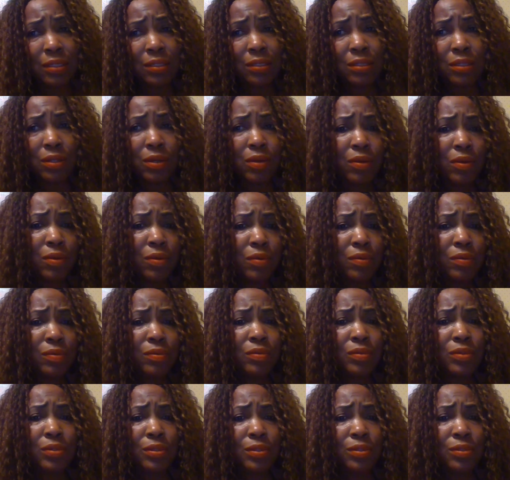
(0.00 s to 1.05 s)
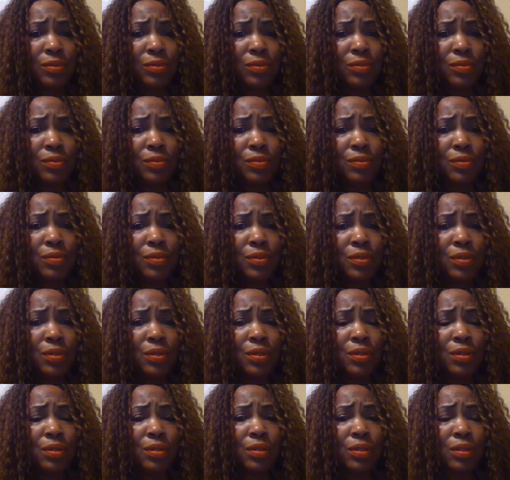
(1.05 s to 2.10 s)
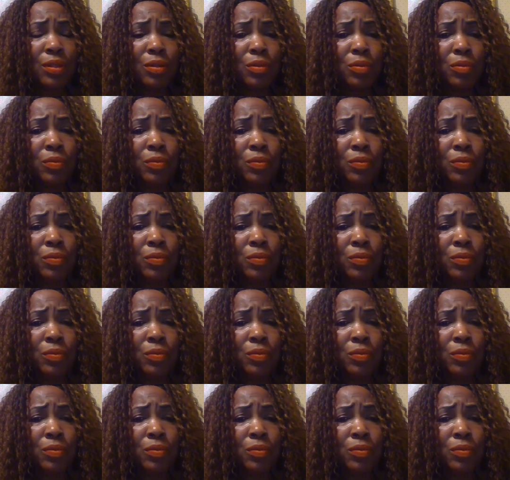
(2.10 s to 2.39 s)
Turn to the